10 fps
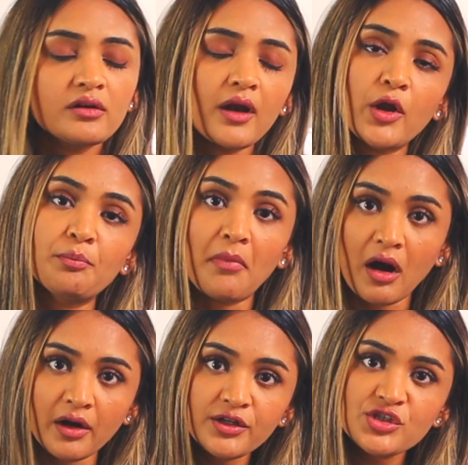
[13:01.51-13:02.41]
around
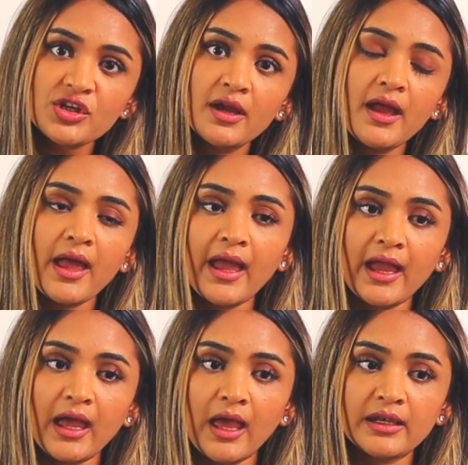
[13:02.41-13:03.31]
March,
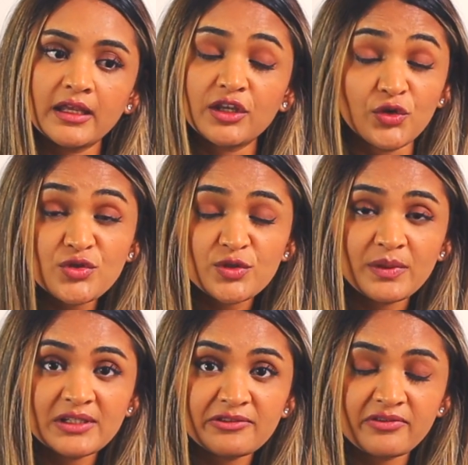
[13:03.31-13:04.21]
and it used to
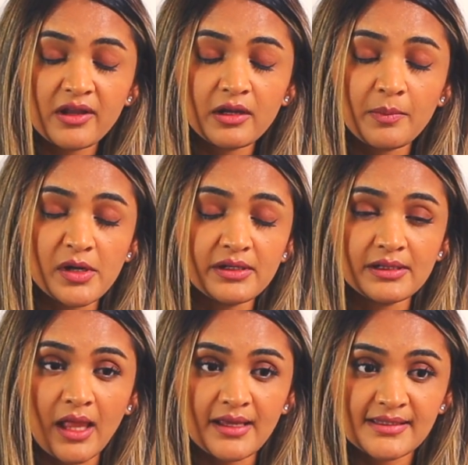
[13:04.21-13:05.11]
be different up until
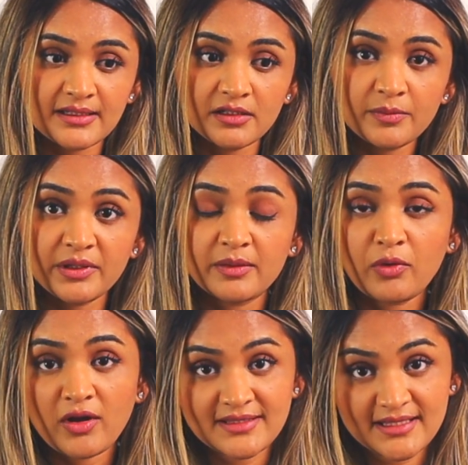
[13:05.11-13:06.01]
last year, but the
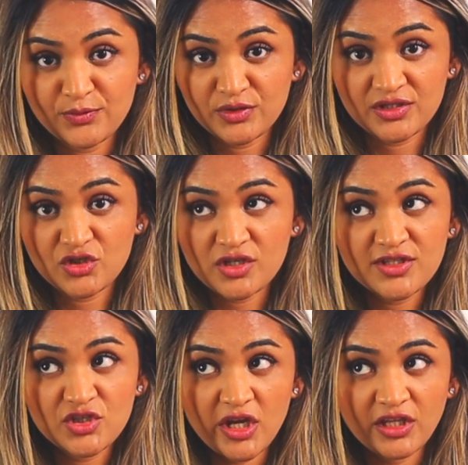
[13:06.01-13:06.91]
process was
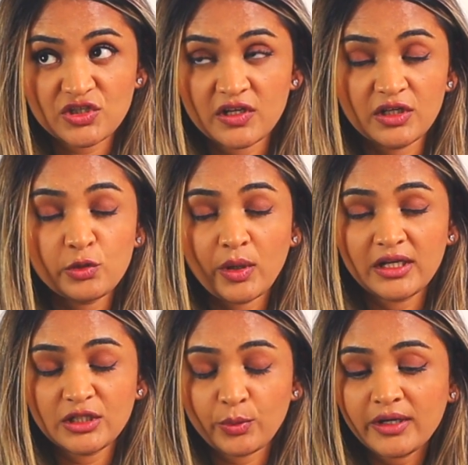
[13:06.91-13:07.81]
just changed in
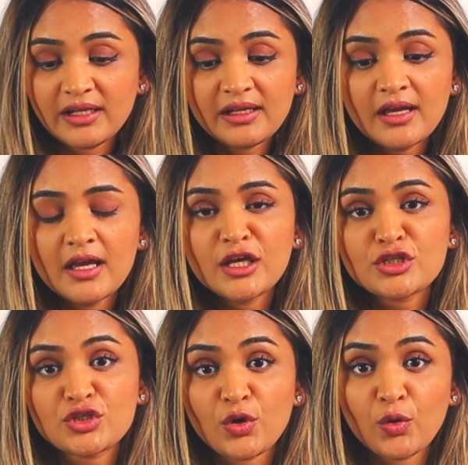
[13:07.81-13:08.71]
2020.
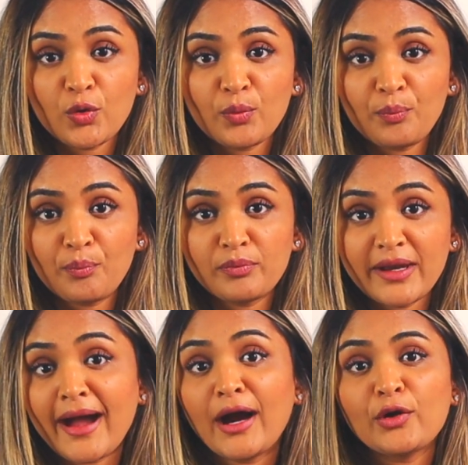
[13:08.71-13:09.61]
So
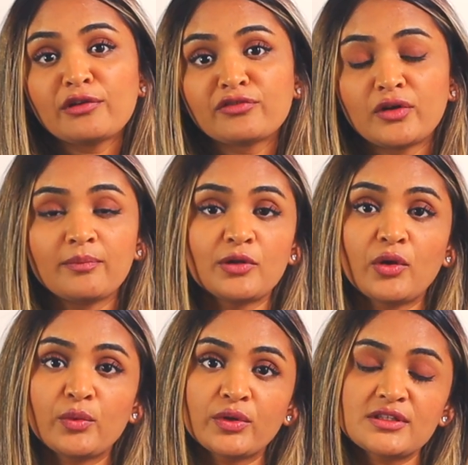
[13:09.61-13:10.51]
now if your
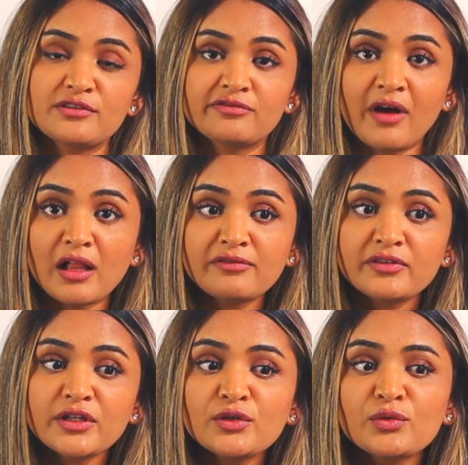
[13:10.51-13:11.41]
employer wants to file for
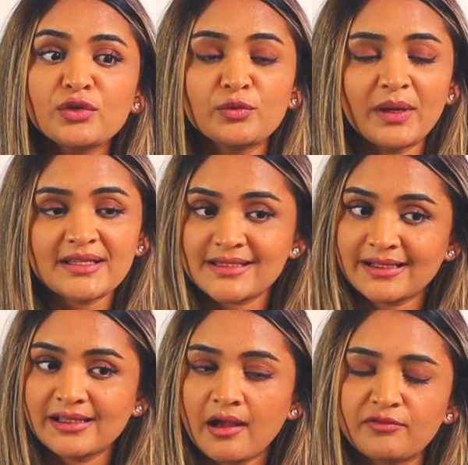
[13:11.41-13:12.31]
you, you
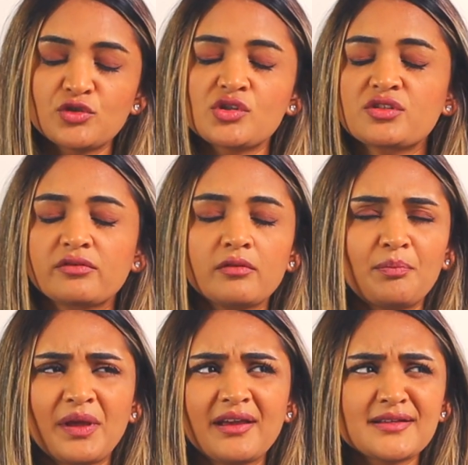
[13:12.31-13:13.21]
basically have to just
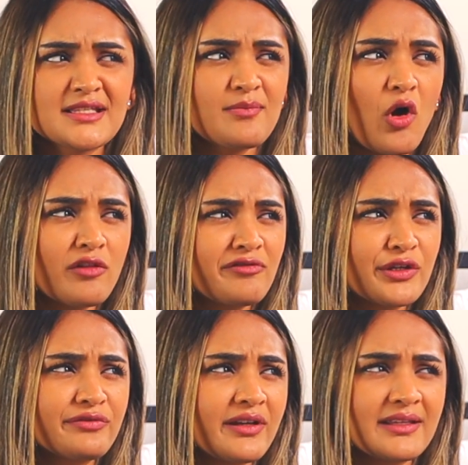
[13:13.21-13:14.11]
pay a small fee
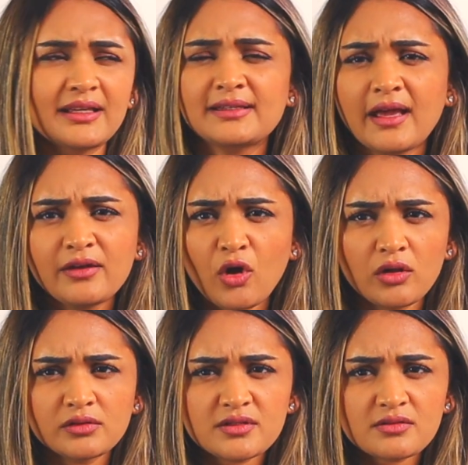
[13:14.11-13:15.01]
of, I think,
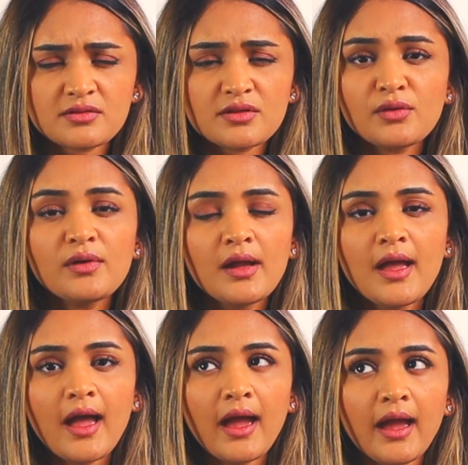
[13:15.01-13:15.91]
$10 or so,
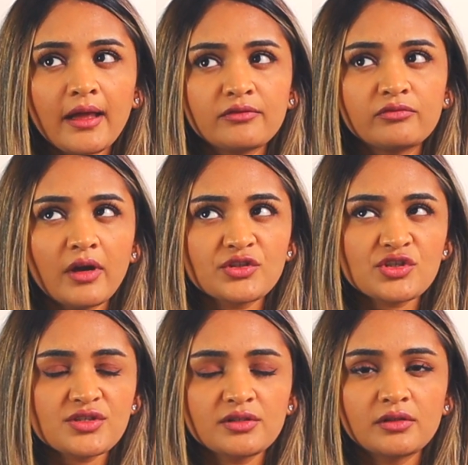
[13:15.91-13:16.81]
and
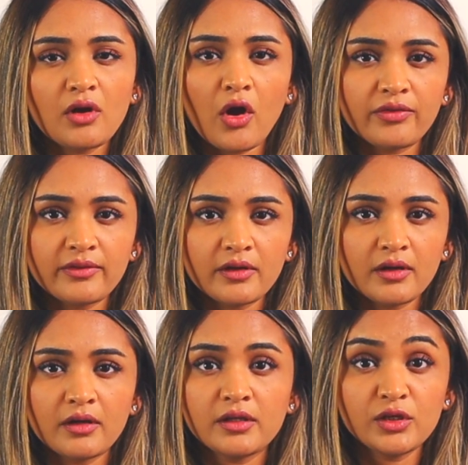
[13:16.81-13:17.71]
register on
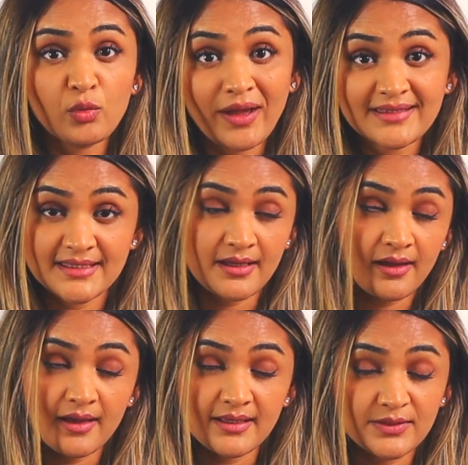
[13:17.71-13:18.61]
the
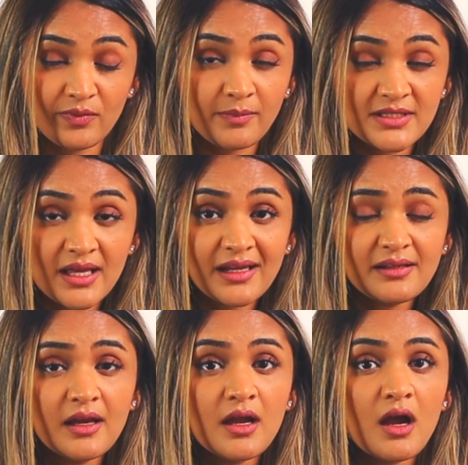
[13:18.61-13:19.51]
USCIS website,
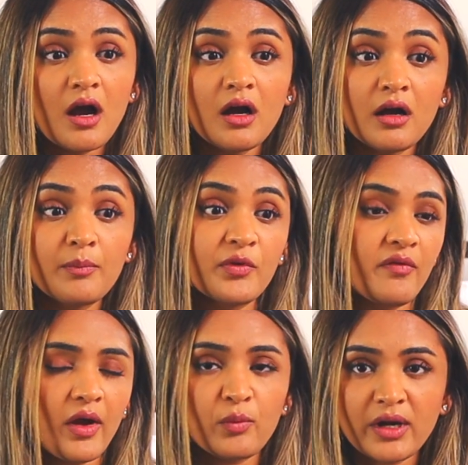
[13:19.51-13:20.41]

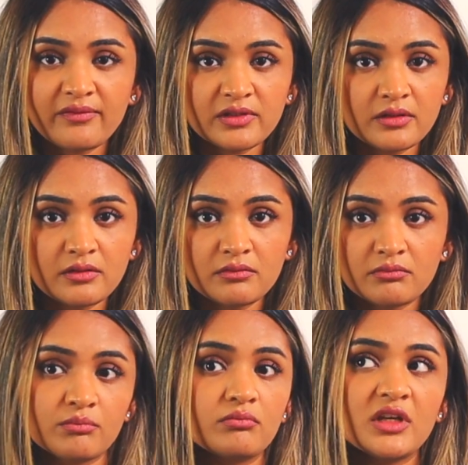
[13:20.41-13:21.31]
provide whatever
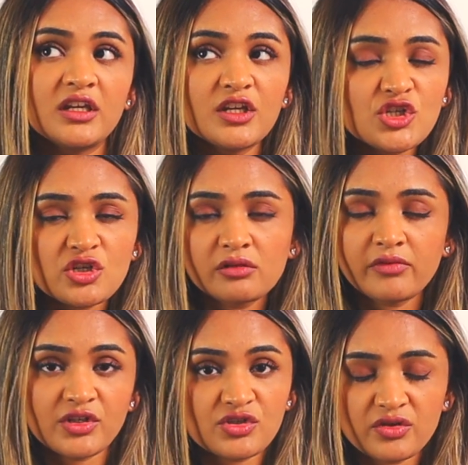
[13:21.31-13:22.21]
initial
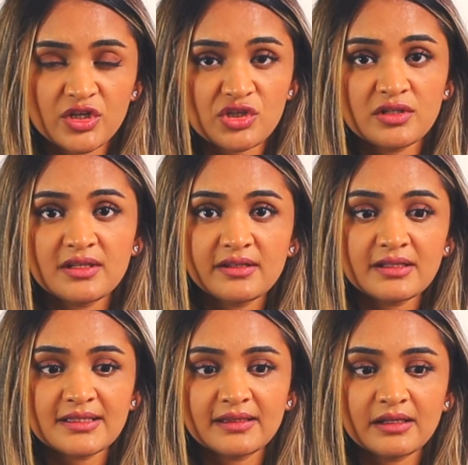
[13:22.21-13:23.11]
registration
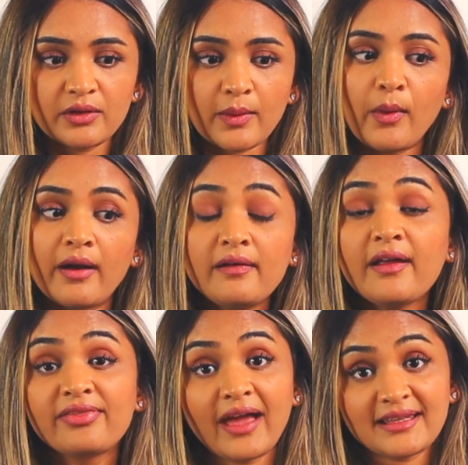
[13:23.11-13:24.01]
details that they require,
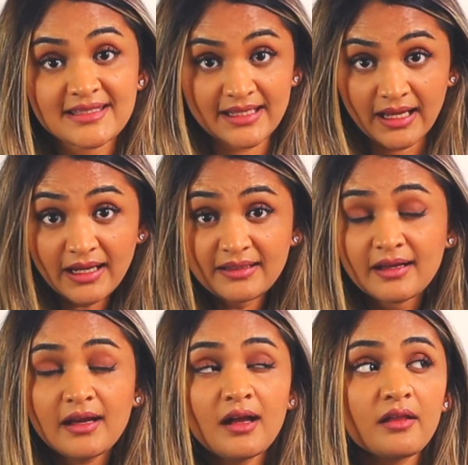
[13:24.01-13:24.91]
and that's it.
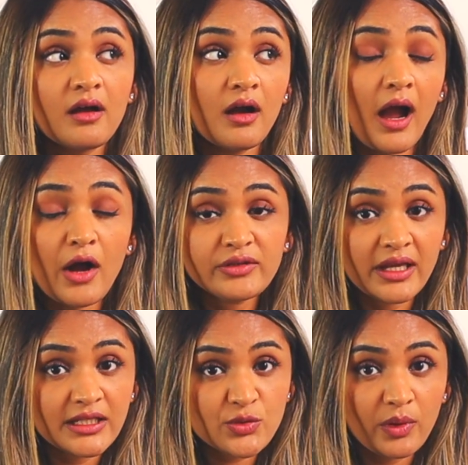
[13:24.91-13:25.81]
How the
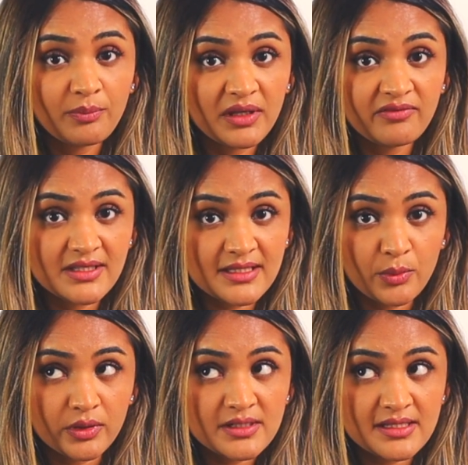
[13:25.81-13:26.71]
H1B visa
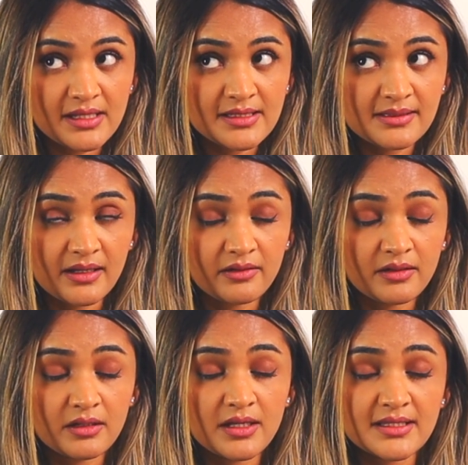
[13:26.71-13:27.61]
works is there
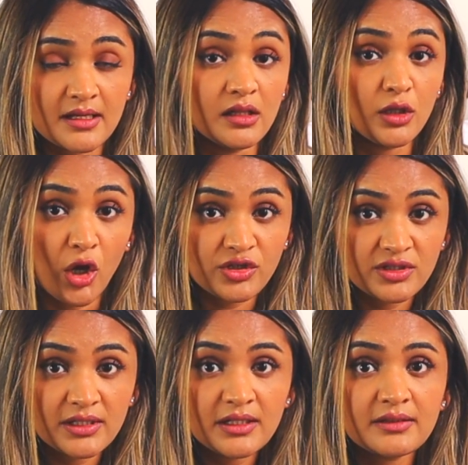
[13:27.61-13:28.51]
is a
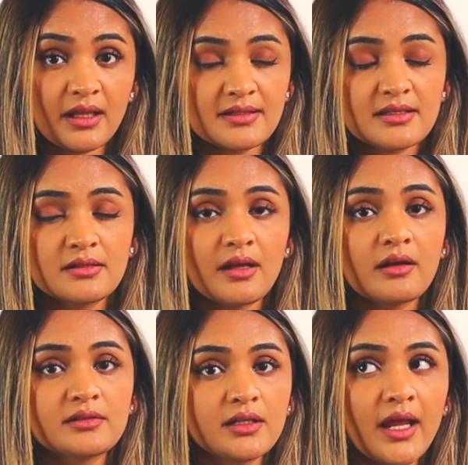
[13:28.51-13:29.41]
lottery that is
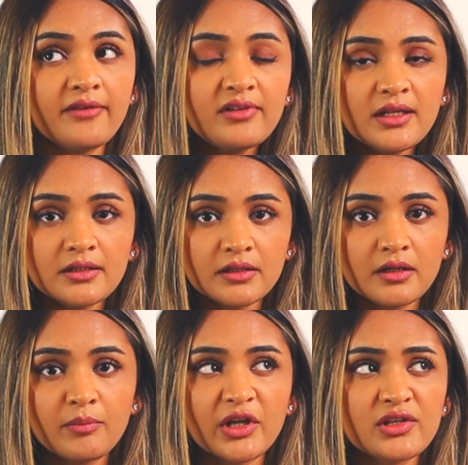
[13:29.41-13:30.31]
conducted every
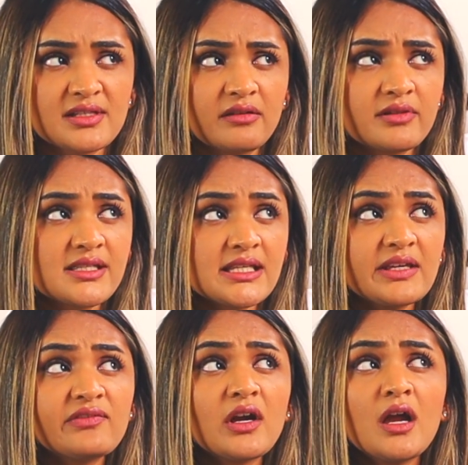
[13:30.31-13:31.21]
year, because they receive